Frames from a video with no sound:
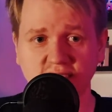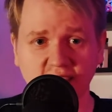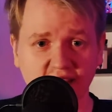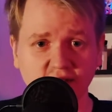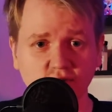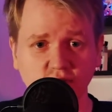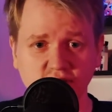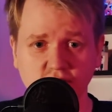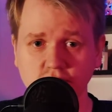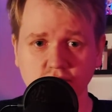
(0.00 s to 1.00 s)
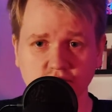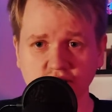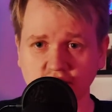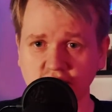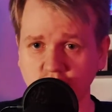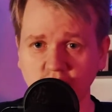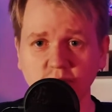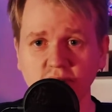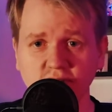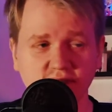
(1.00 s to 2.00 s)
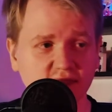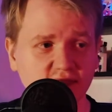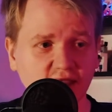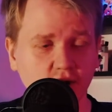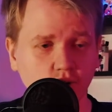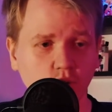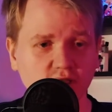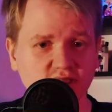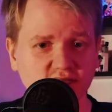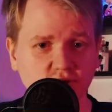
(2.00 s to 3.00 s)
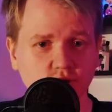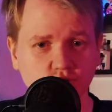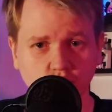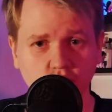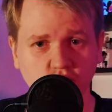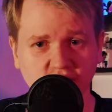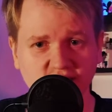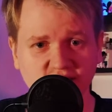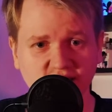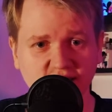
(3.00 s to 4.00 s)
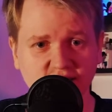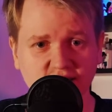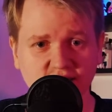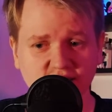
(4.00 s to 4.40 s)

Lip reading: And when you suck him up, that always sounds wrong when I say it,